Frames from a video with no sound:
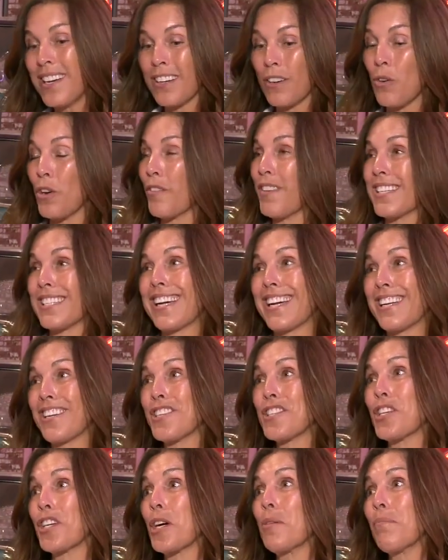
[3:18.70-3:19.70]
Corvette Diner
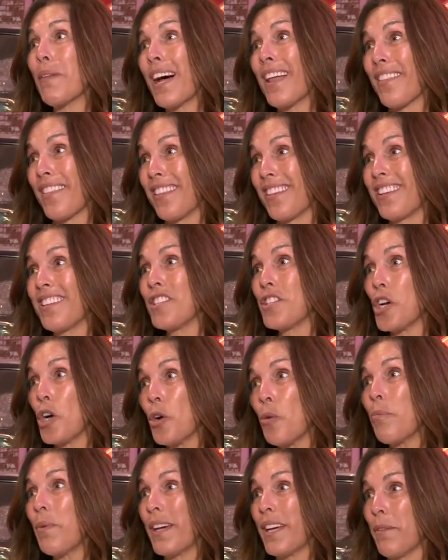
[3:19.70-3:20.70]
took a month to
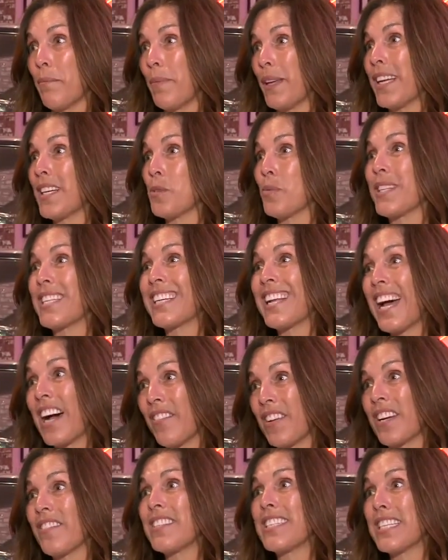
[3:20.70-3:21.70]
open because we didn't have
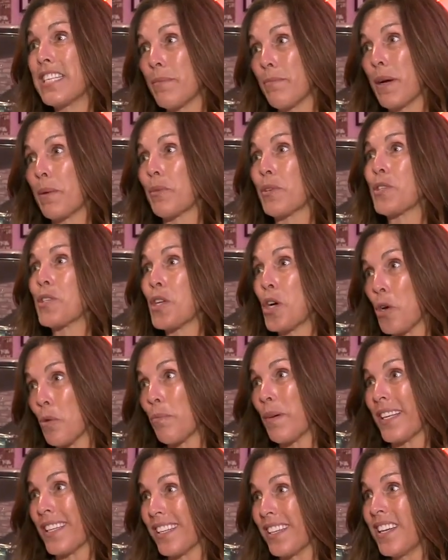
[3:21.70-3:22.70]
enough team members to
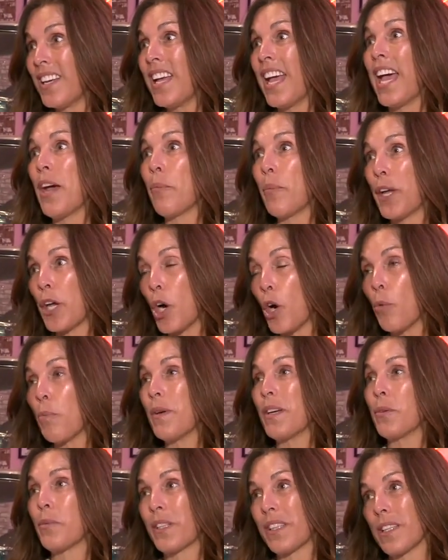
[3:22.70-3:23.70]
open, and we
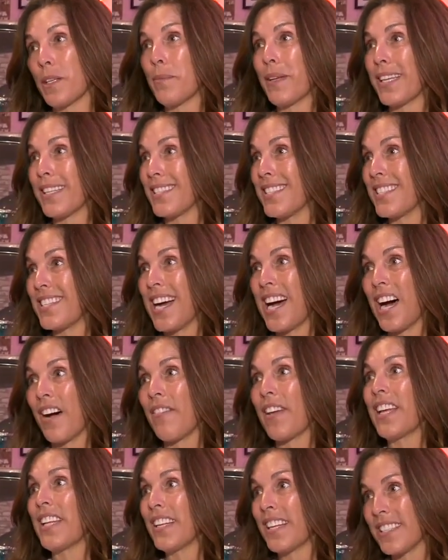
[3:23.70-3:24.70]
opened with limited staff
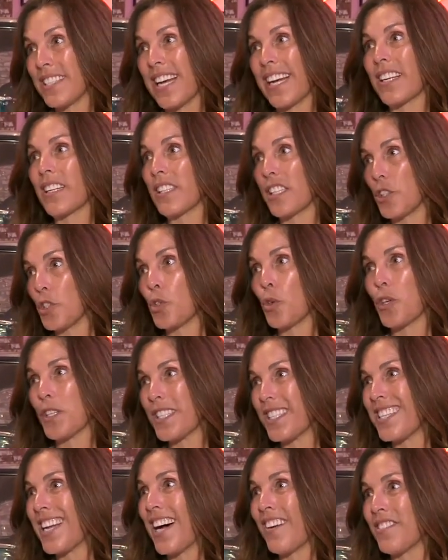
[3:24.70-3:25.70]
and technically short
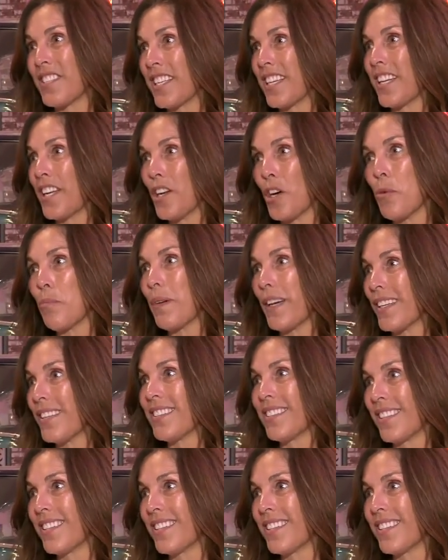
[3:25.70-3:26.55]
staff to get it open.